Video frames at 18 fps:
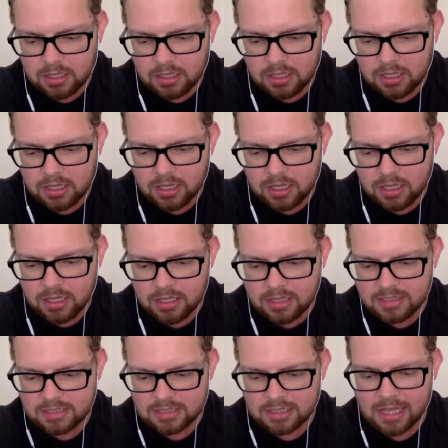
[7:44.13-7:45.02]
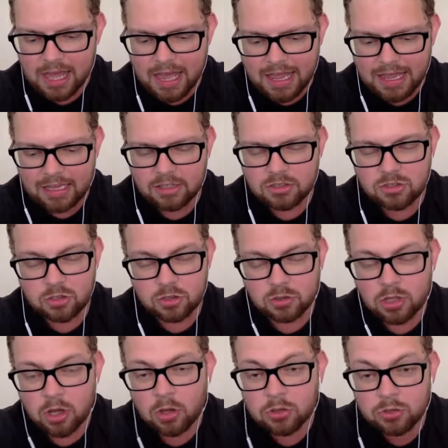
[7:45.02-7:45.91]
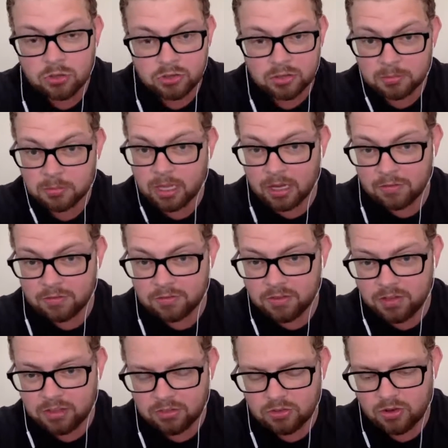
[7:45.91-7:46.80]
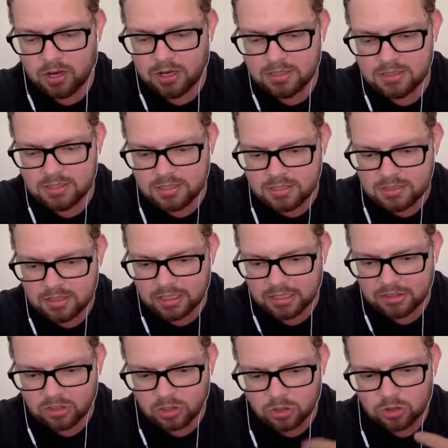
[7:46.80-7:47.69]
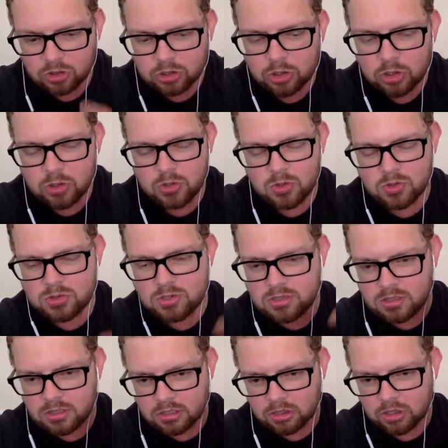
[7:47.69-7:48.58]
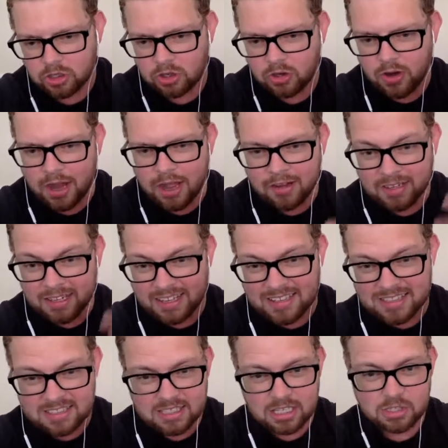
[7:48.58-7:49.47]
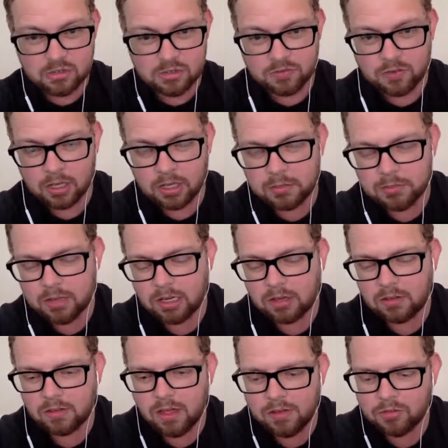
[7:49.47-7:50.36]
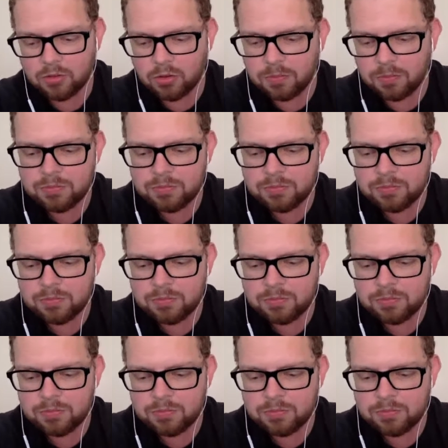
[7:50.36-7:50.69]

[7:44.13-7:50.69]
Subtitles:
is like to go through some kind of faith crisis, like to lose your grounding at such a fundamental level.